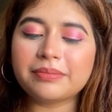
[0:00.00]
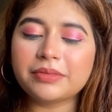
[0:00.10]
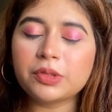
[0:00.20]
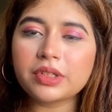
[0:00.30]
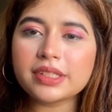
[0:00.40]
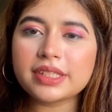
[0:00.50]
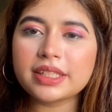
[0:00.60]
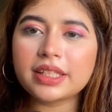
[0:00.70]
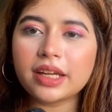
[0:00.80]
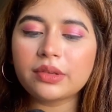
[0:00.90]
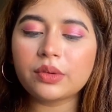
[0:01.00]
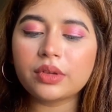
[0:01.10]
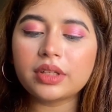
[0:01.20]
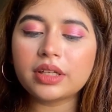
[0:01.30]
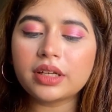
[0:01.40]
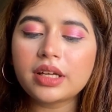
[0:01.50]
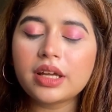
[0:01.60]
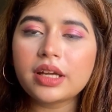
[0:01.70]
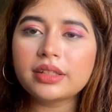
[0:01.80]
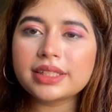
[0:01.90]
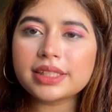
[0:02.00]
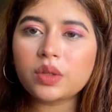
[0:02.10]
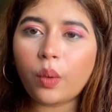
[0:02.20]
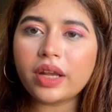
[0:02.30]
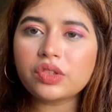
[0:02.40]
you can see that this is quite